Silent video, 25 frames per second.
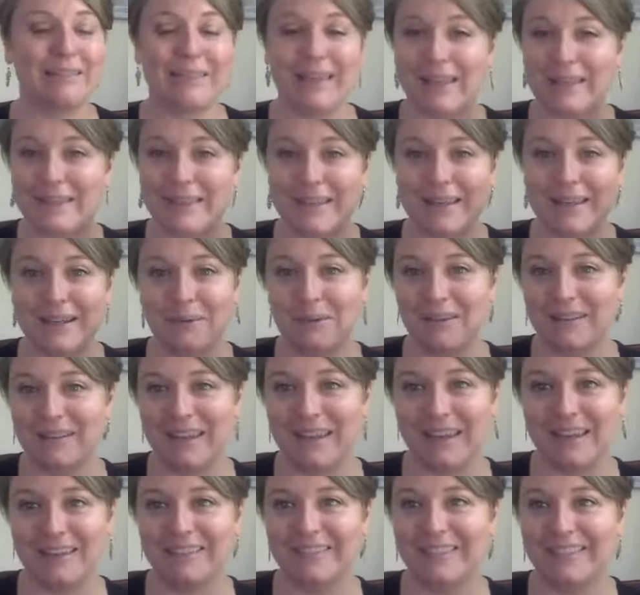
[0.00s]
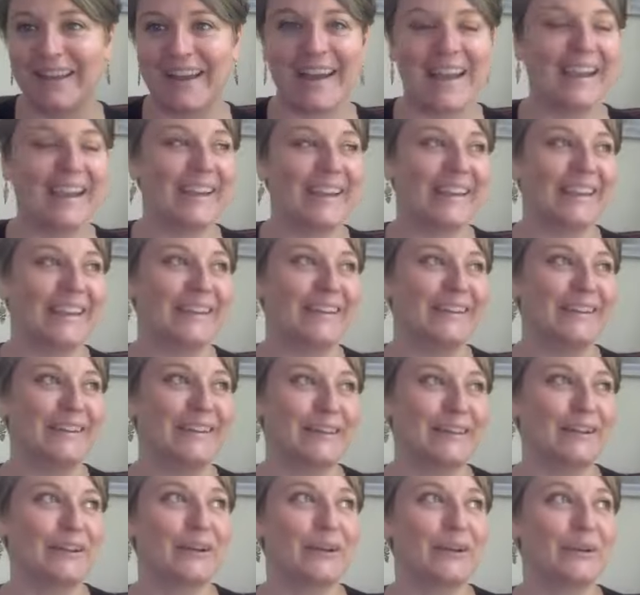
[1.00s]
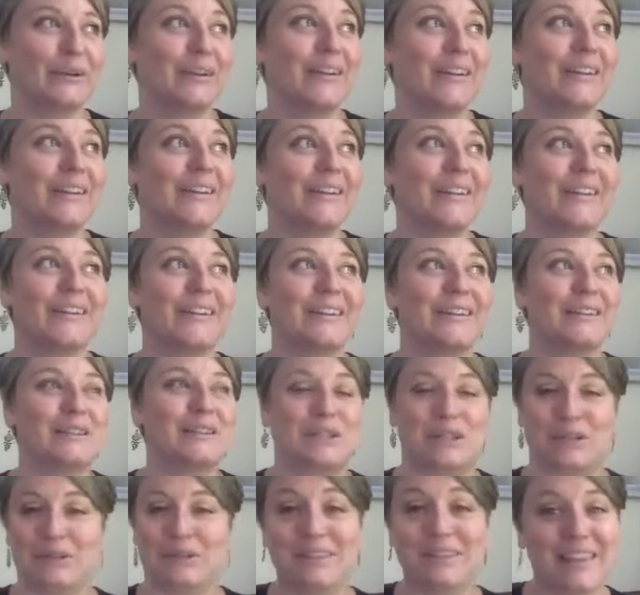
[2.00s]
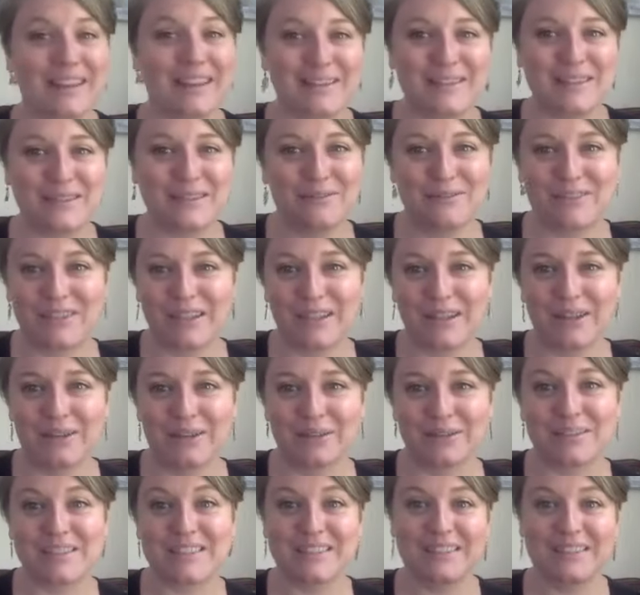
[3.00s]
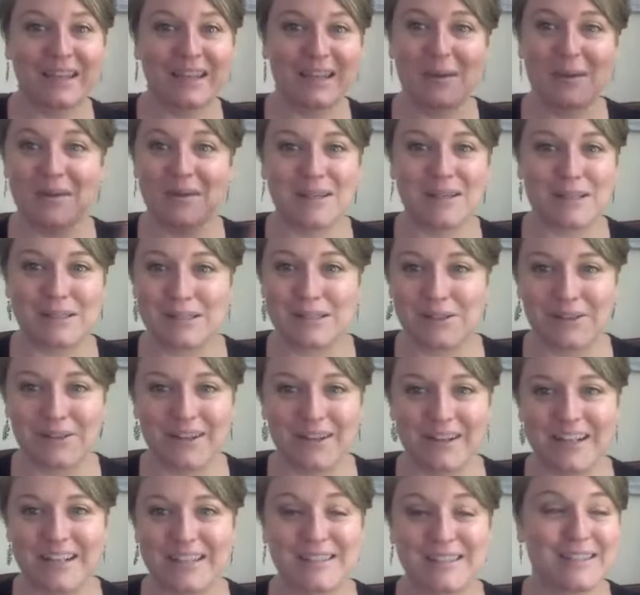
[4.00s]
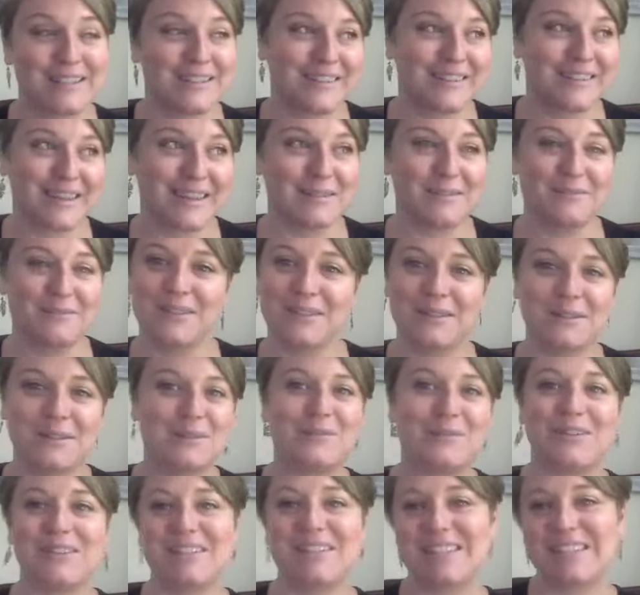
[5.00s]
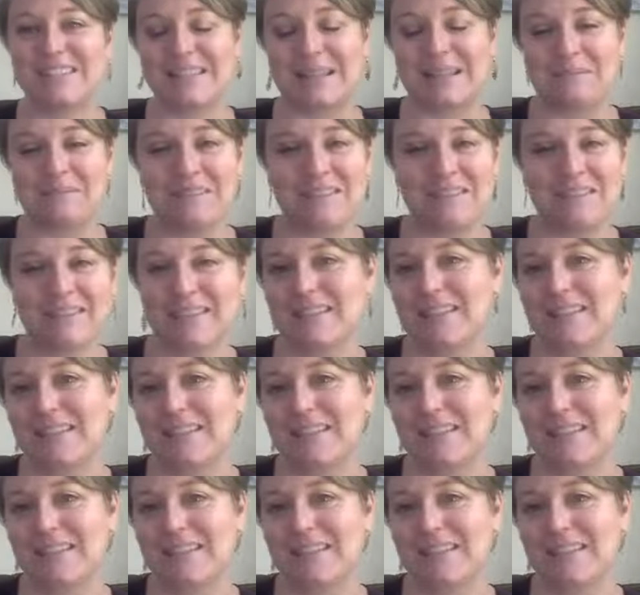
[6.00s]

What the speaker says: that thing will get like, you know, 2,000 views, like on my stories, 2,000 views versus something that